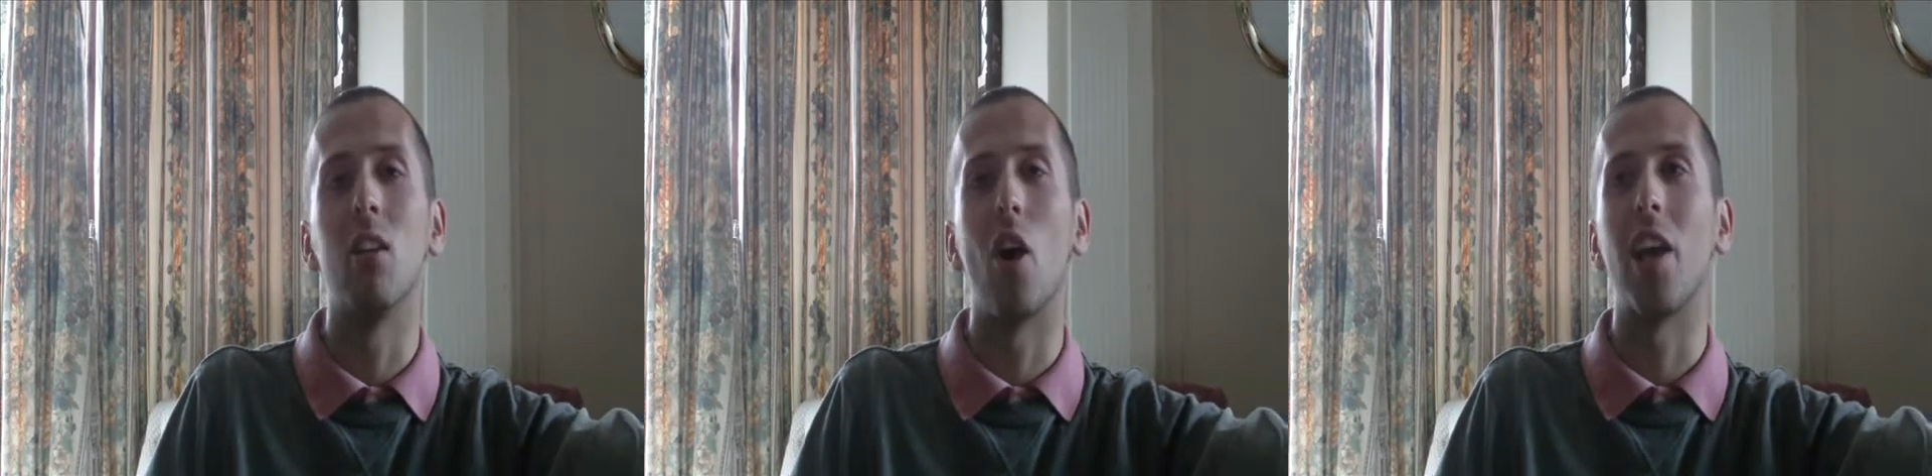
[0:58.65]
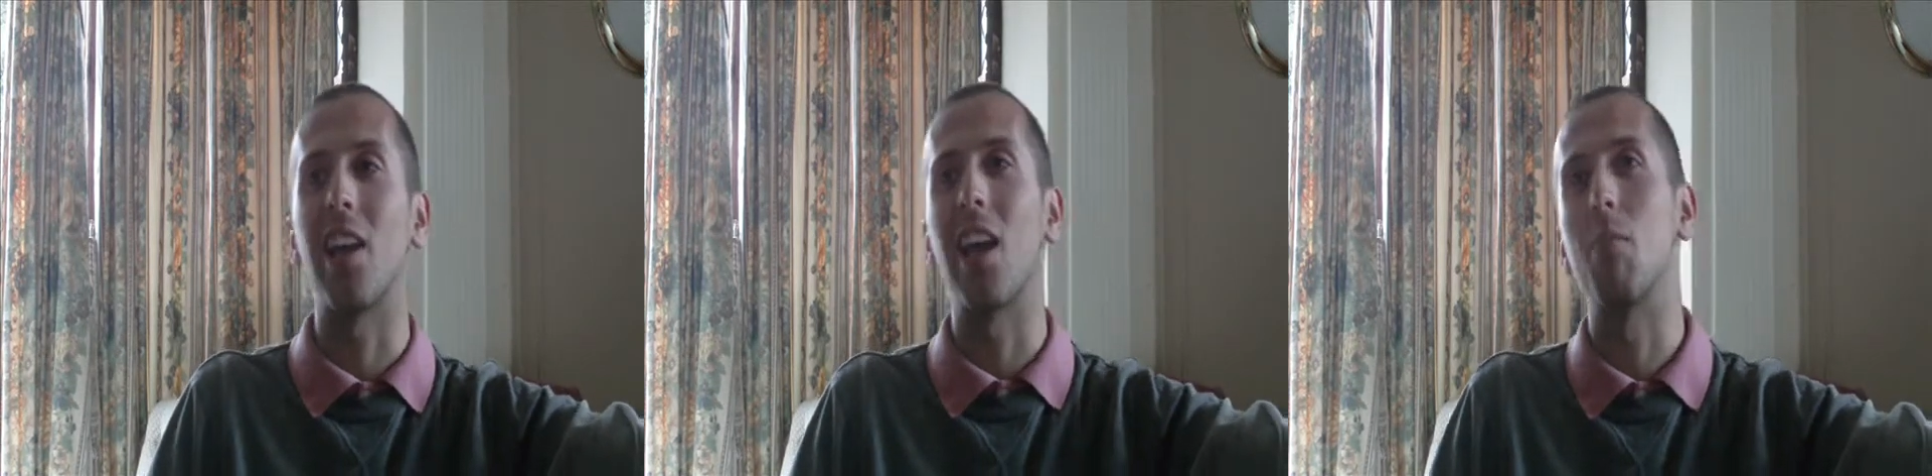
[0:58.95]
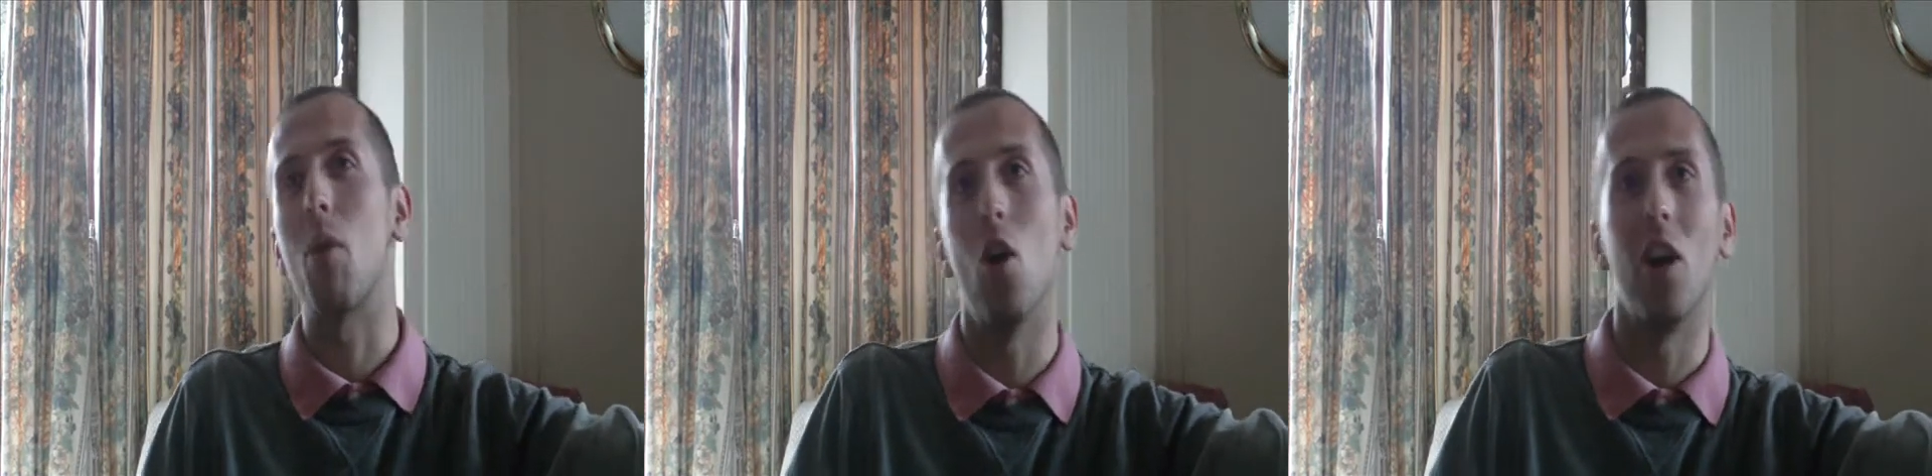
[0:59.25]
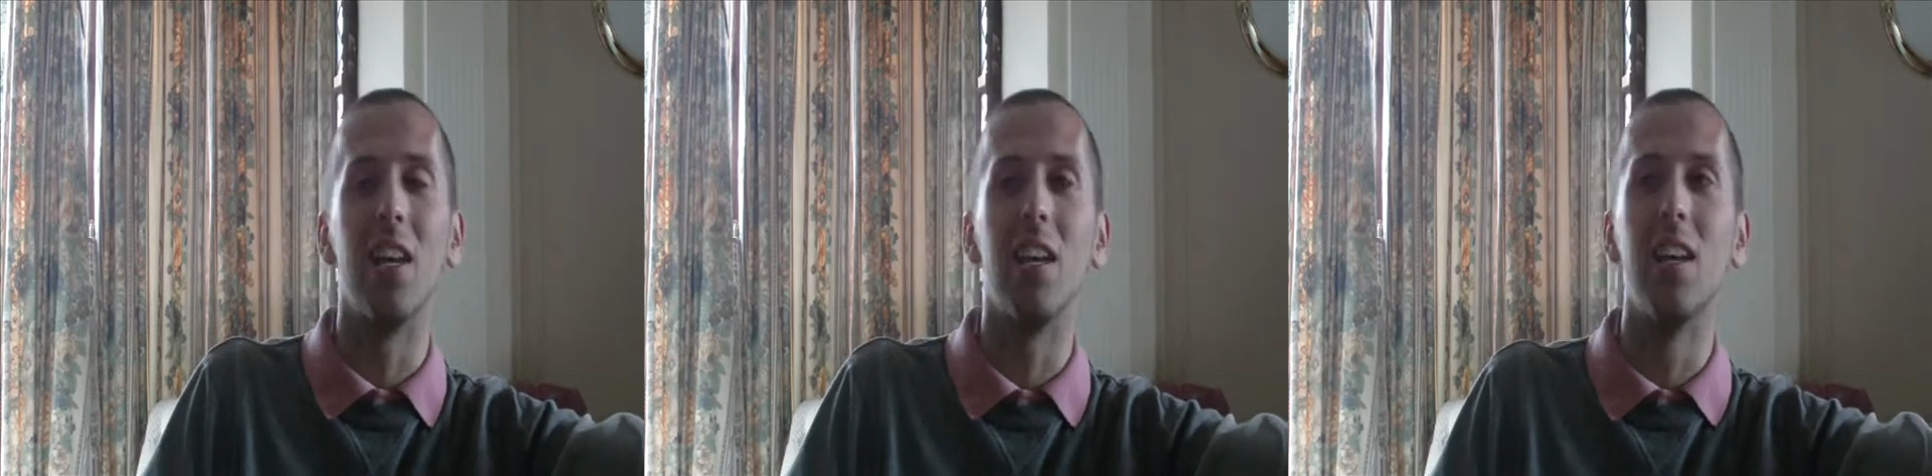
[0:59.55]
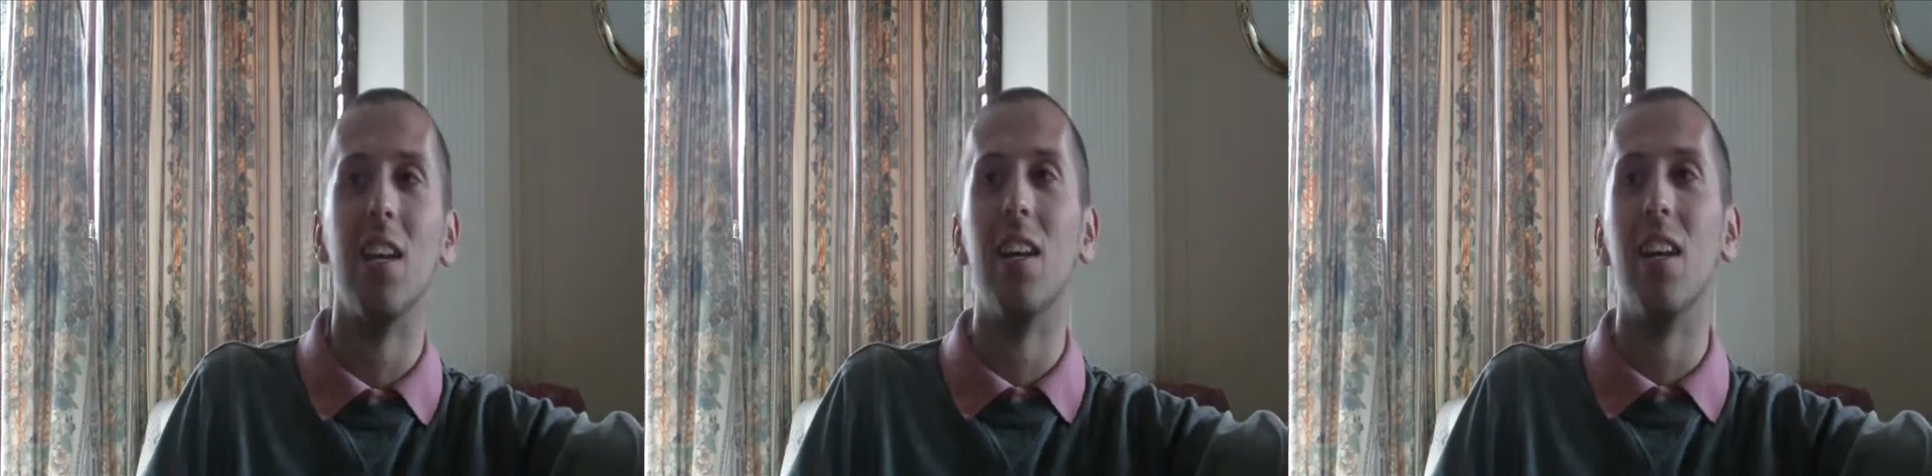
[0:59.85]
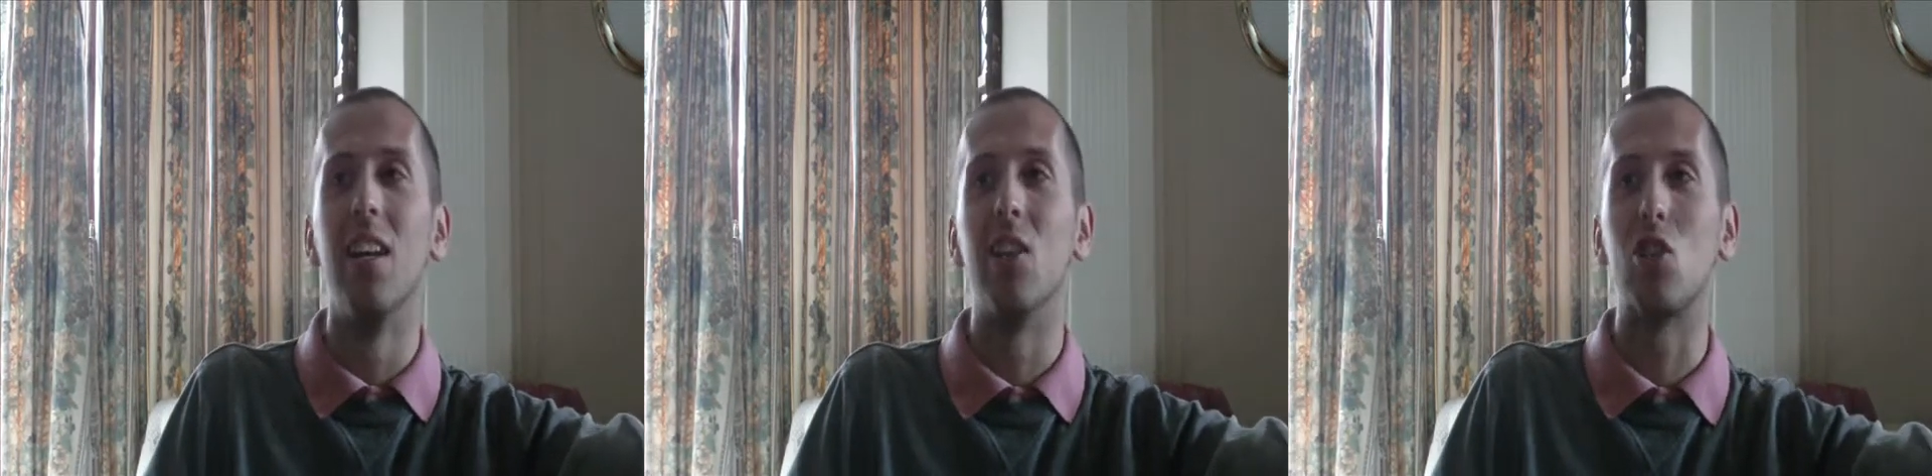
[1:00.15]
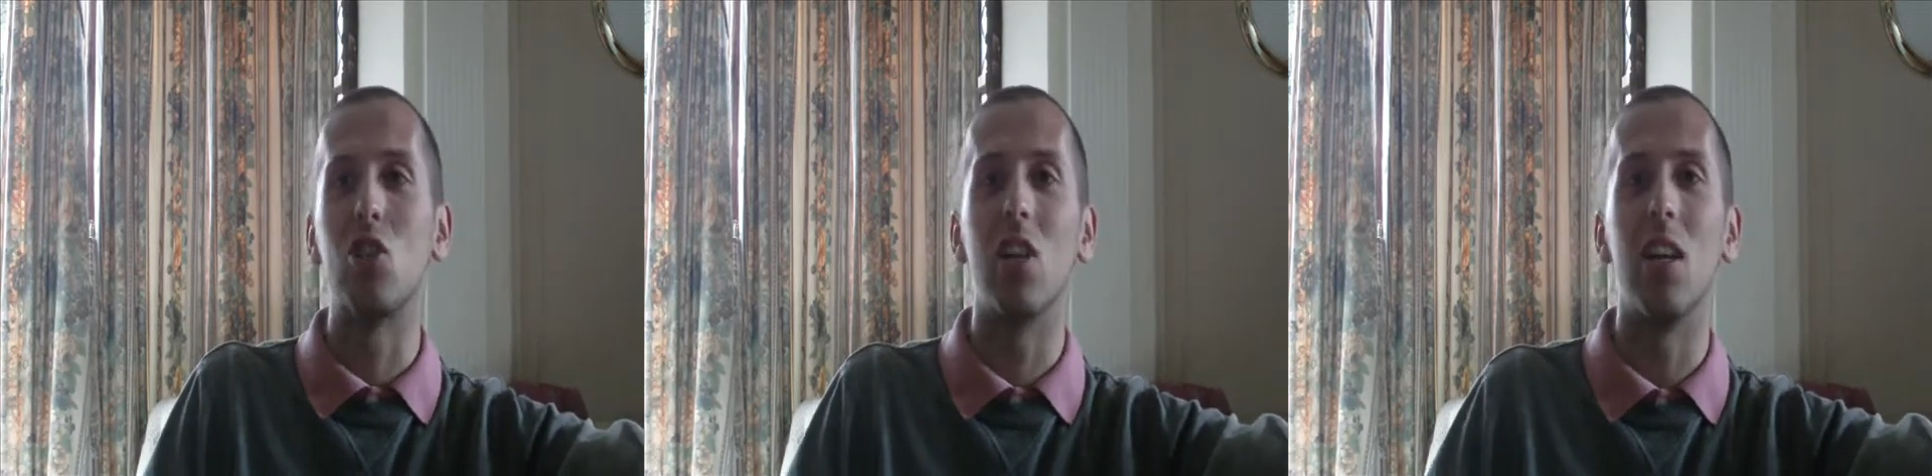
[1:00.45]
Like getting up early,
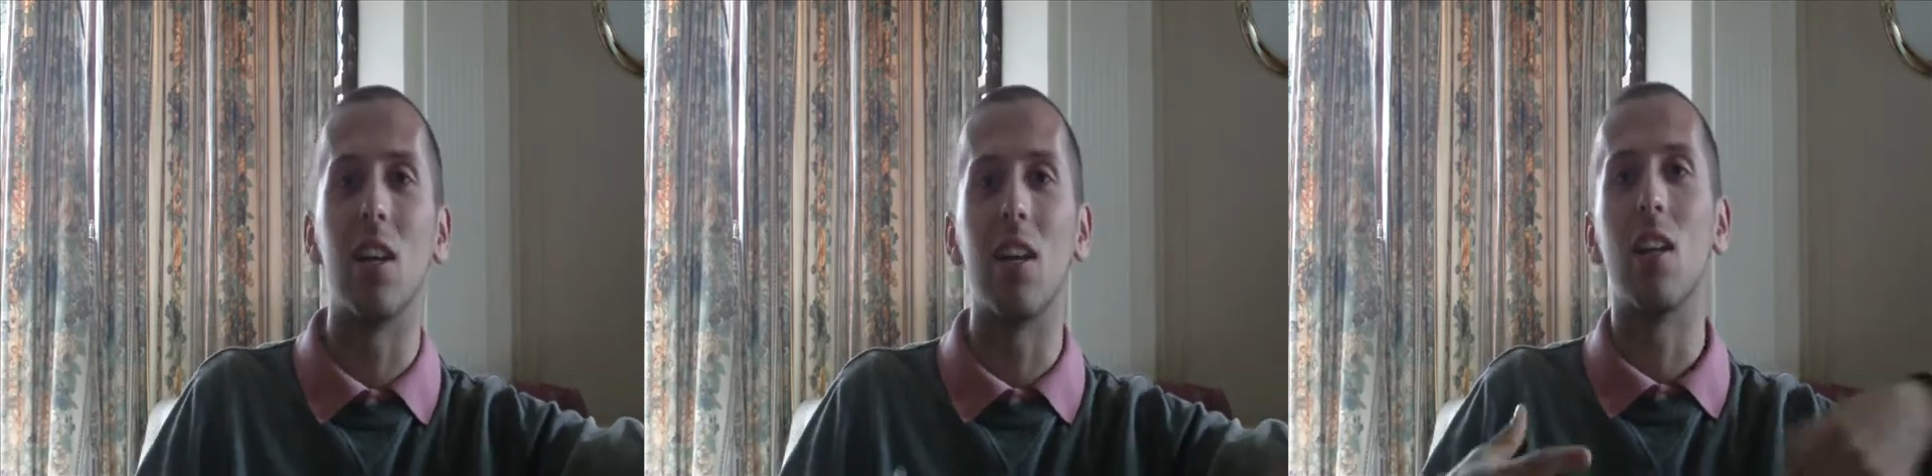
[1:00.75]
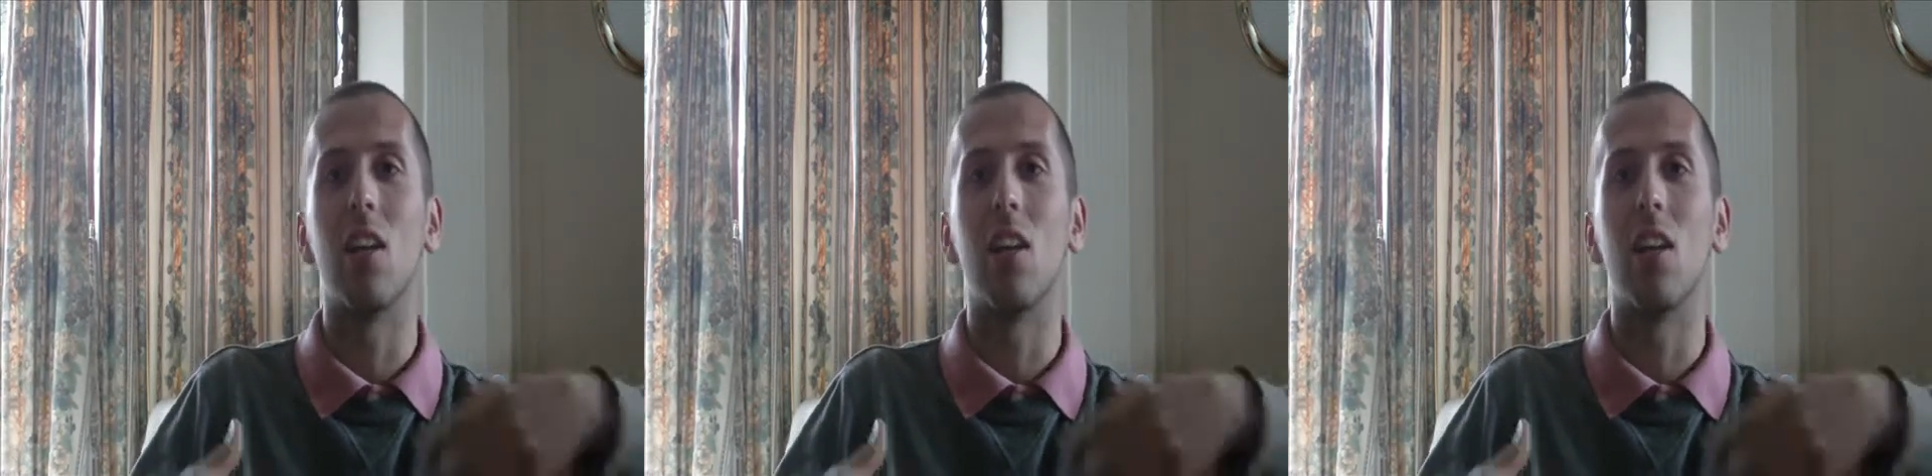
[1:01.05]
it